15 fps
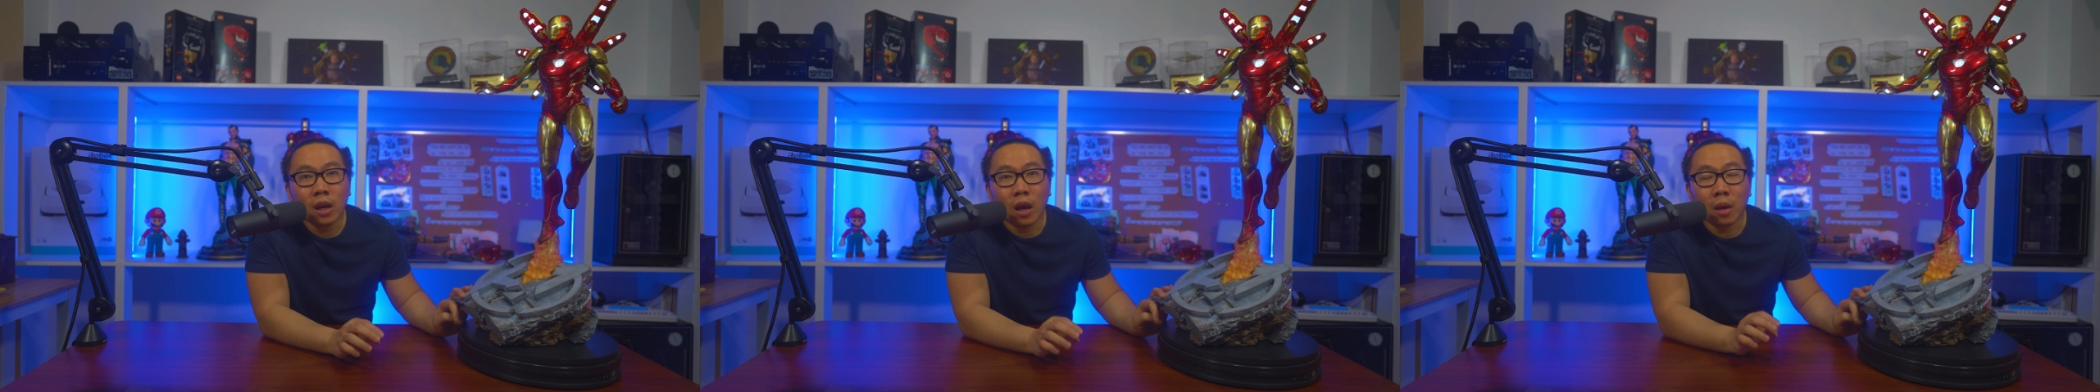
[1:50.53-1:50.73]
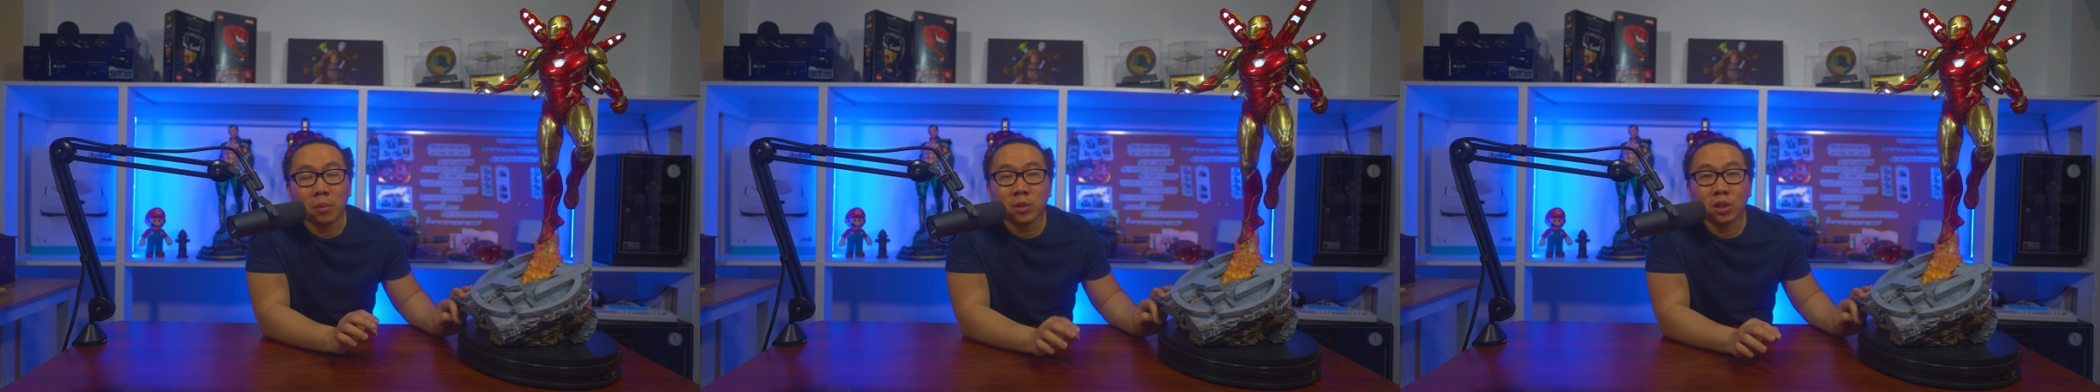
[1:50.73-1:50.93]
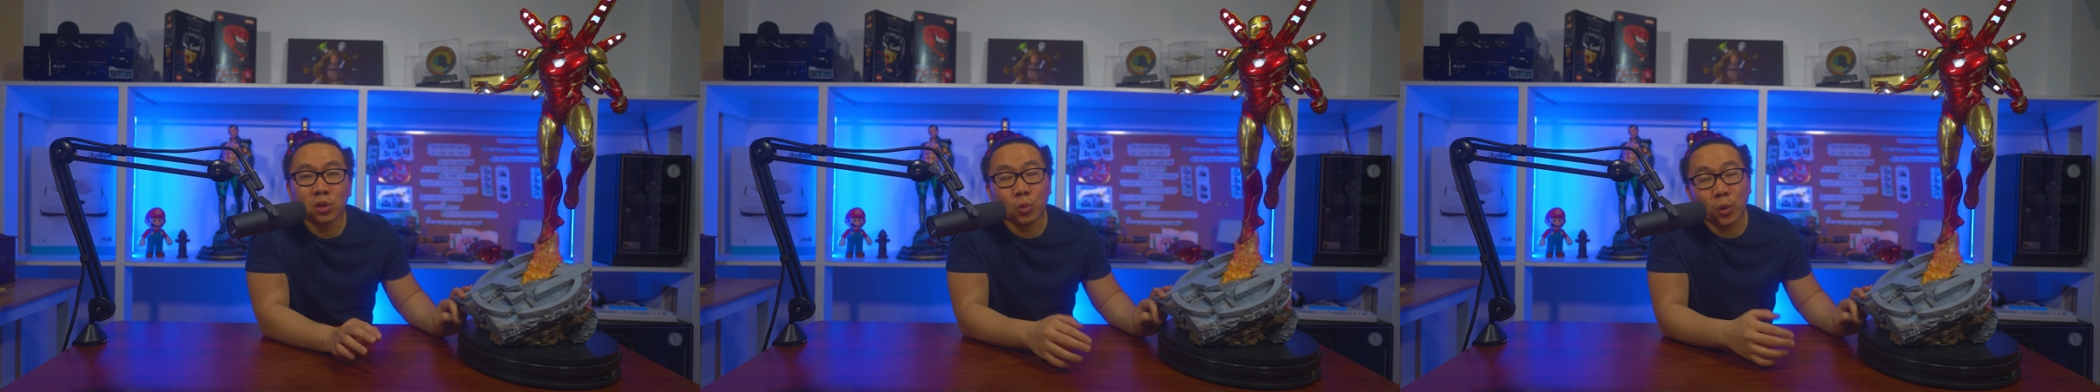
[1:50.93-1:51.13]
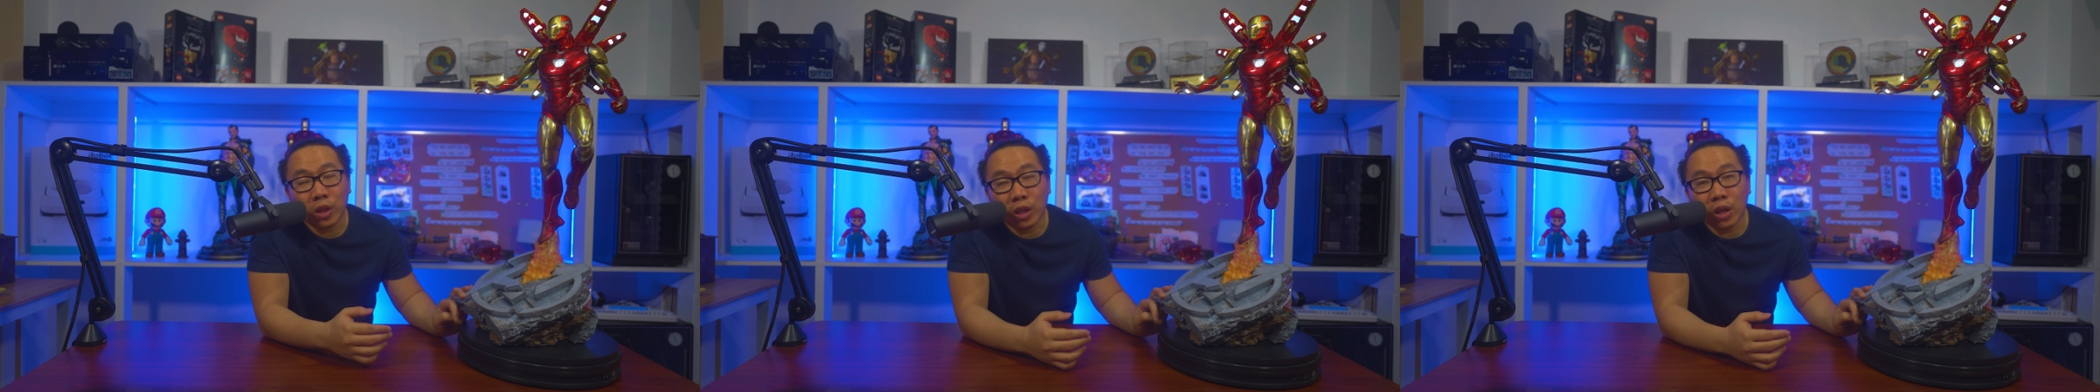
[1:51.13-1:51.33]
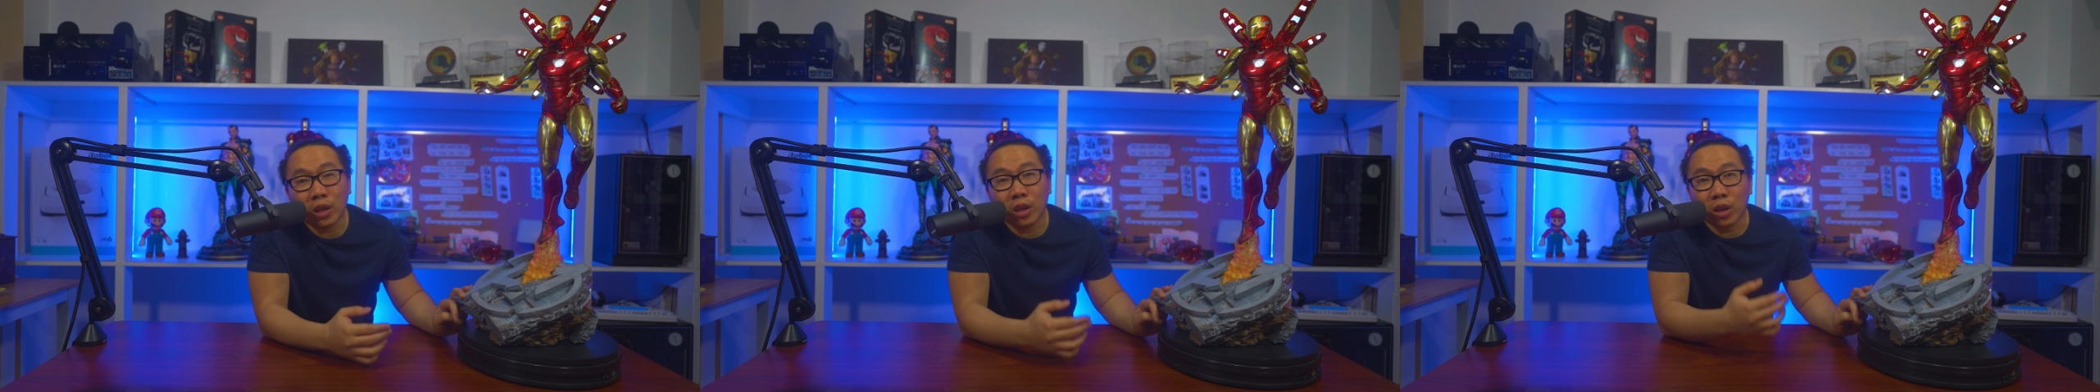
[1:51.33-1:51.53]
I'm just
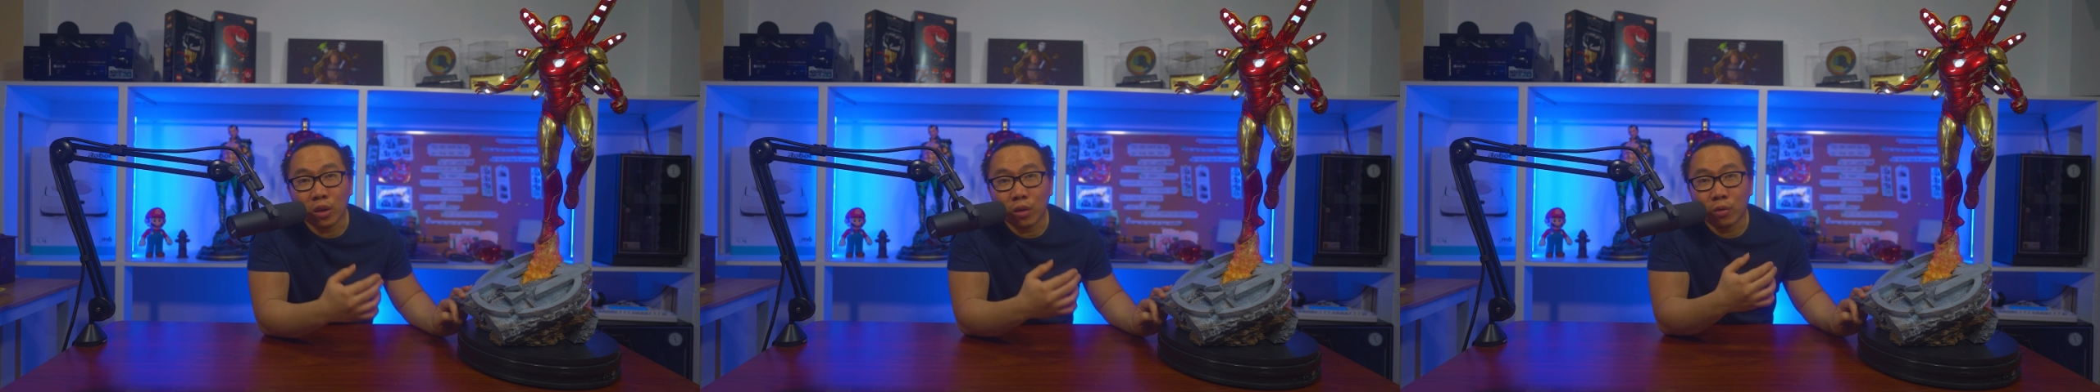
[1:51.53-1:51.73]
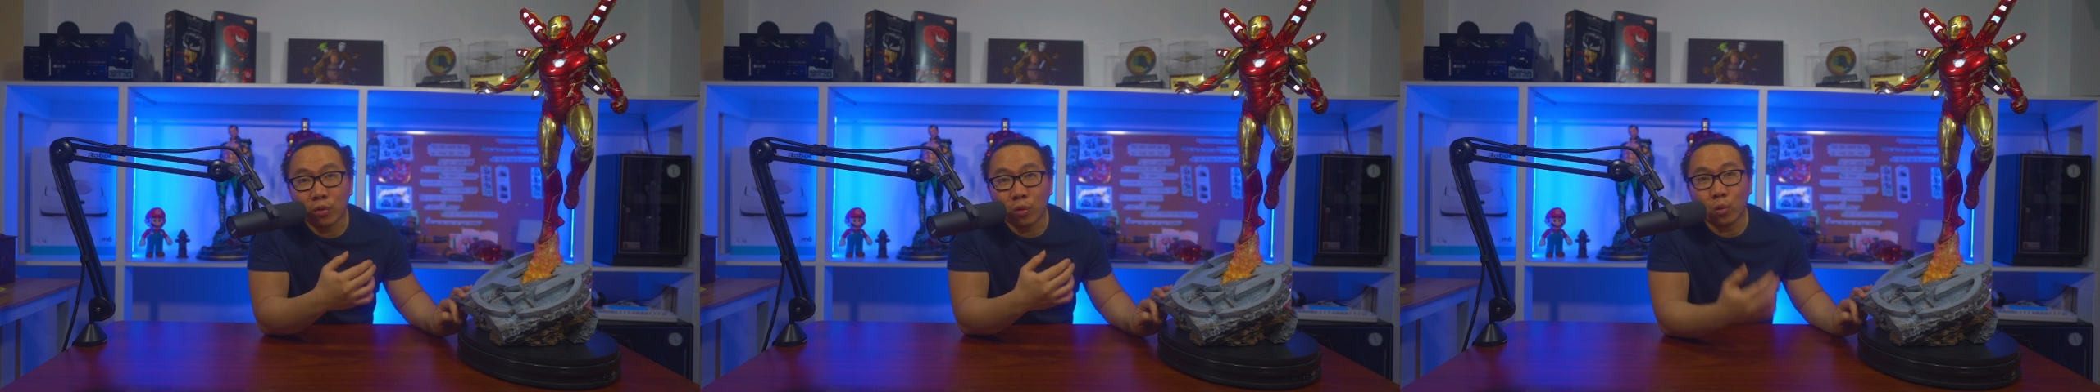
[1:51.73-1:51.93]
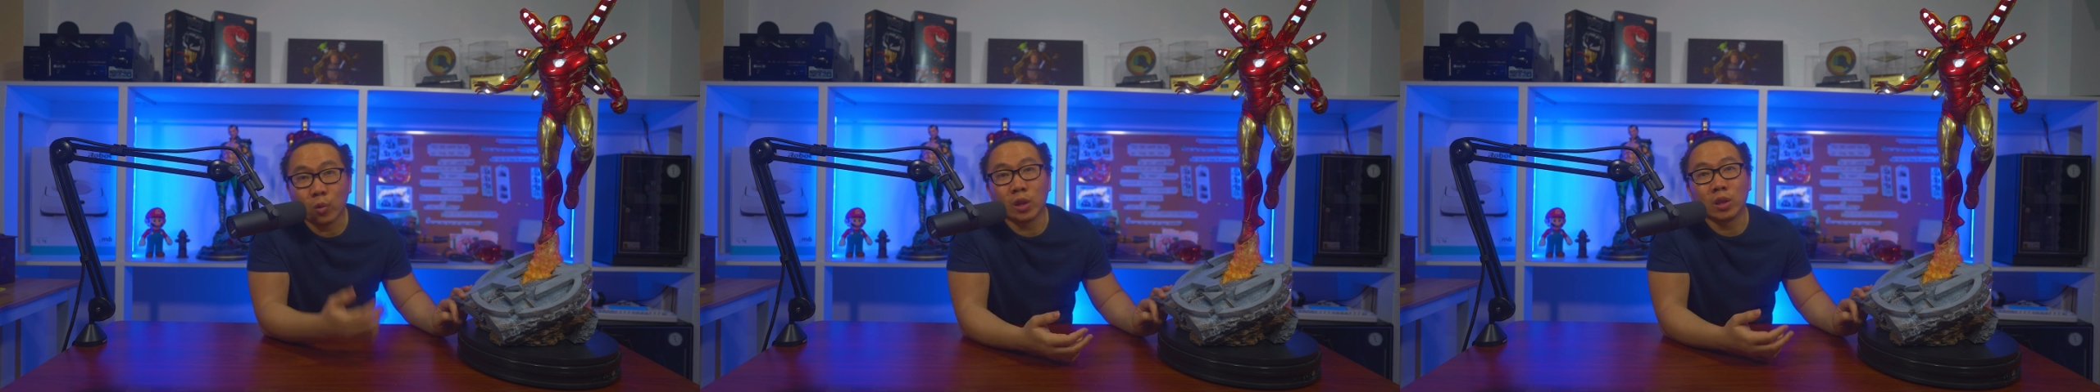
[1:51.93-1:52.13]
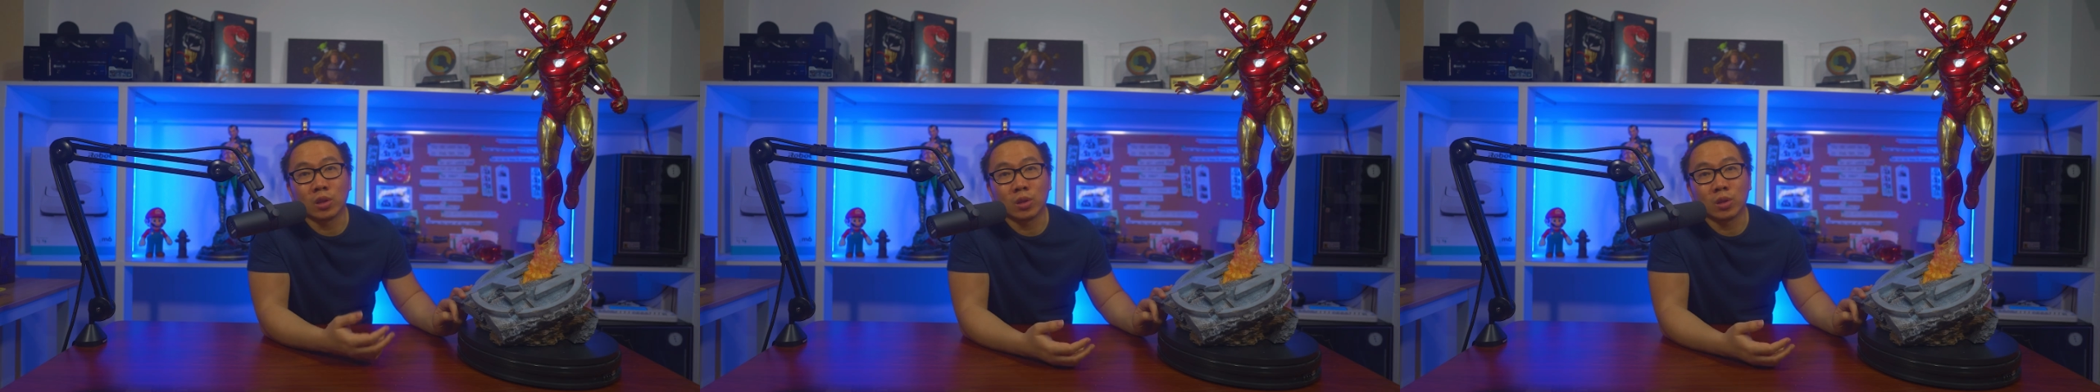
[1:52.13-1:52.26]
waiting if Queen